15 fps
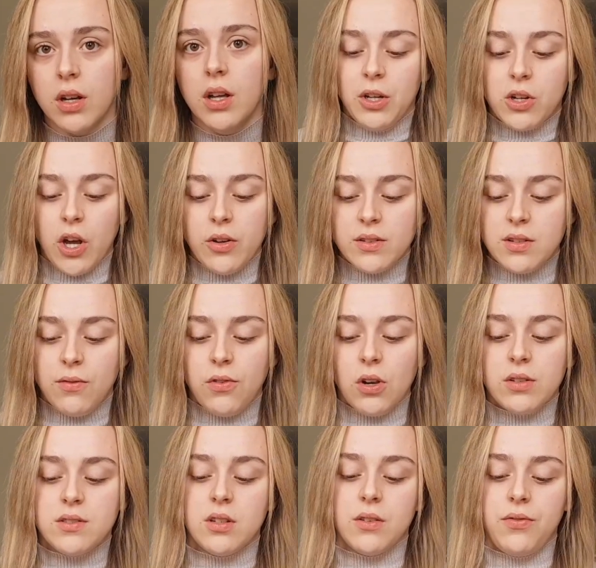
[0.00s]

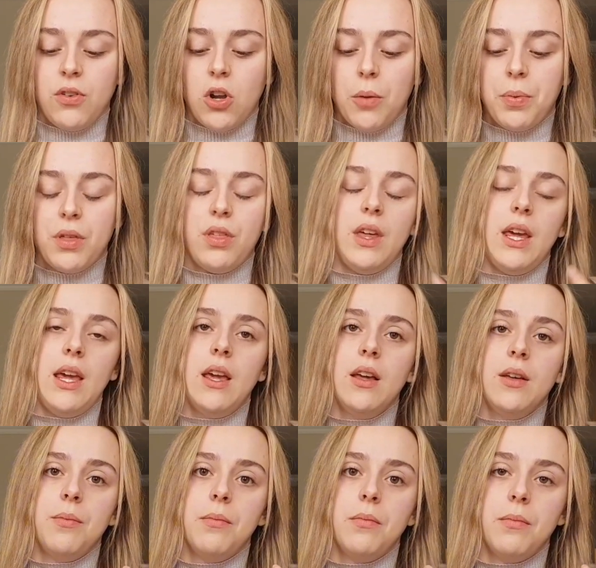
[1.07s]
Leukoencephalopathy
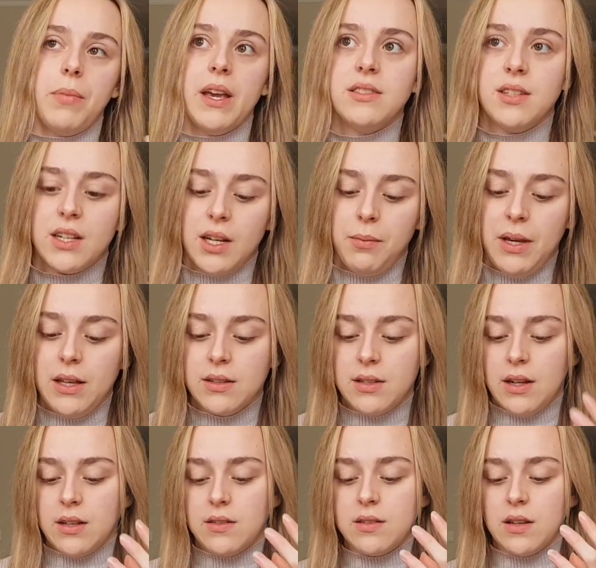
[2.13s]
basically means
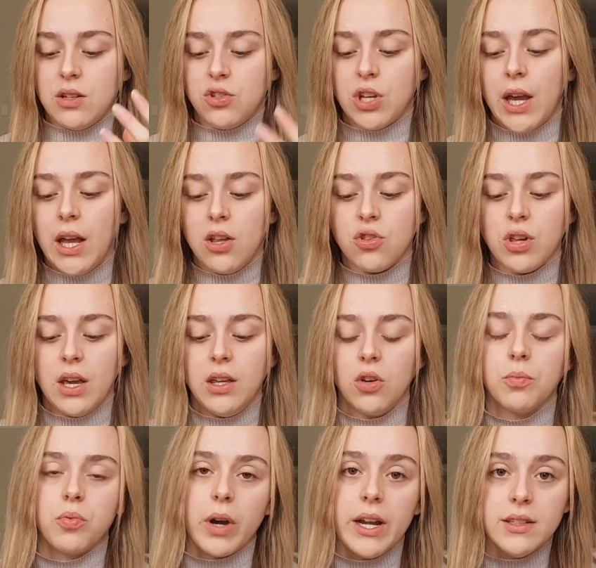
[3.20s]
it's a change in your
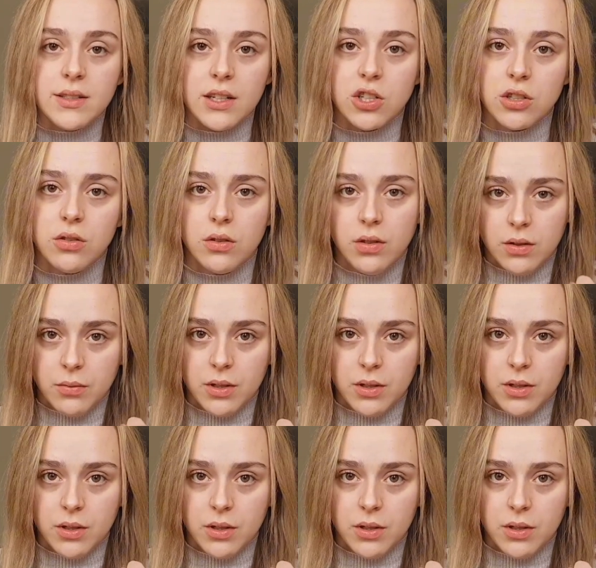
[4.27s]
brain tissue,